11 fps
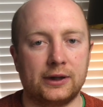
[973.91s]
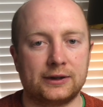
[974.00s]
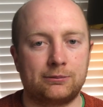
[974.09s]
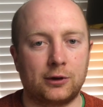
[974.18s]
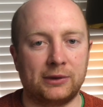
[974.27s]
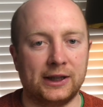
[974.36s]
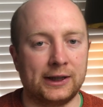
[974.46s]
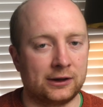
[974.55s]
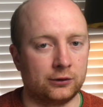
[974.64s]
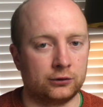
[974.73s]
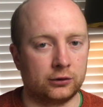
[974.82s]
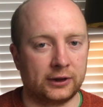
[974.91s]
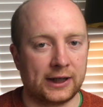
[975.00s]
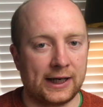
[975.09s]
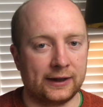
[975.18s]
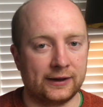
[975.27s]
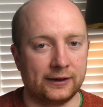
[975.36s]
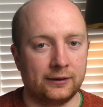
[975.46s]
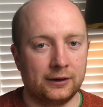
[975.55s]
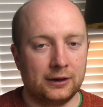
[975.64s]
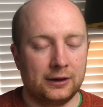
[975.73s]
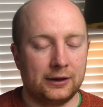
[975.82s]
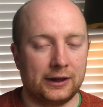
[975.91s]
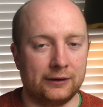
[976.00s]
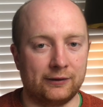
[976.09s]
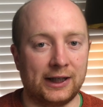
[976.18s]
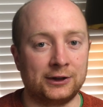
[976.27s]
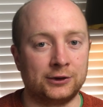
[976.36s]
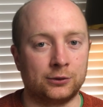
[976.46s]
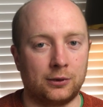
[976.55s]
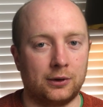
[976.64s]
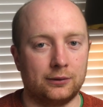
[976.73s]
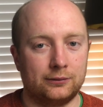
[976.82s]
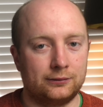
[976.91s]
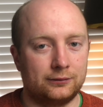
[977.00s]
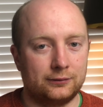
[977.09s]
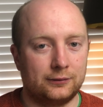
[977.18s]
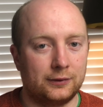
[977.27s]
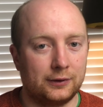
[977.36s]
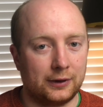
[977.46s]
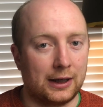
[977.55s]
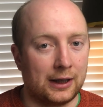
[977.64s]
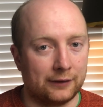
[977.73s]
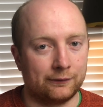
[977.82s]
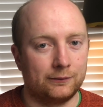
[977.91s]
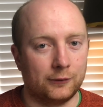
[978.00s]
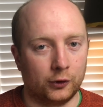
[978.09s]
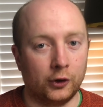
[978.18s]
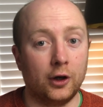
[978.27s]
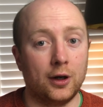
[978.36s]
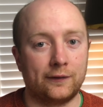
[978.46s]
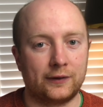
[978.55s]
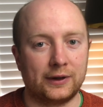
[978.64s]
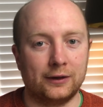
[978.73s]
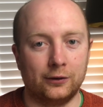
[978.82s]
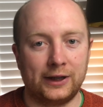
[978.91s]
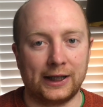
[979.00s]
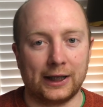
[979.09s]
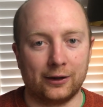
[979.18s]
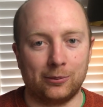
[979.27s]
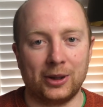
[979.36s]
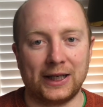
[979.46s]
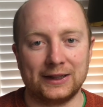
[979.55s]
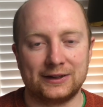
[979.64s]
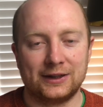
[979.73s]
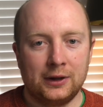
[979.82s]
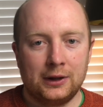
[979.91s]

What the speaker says: It's probably a little truncated in relation to what I've unearthed in looking at the piece.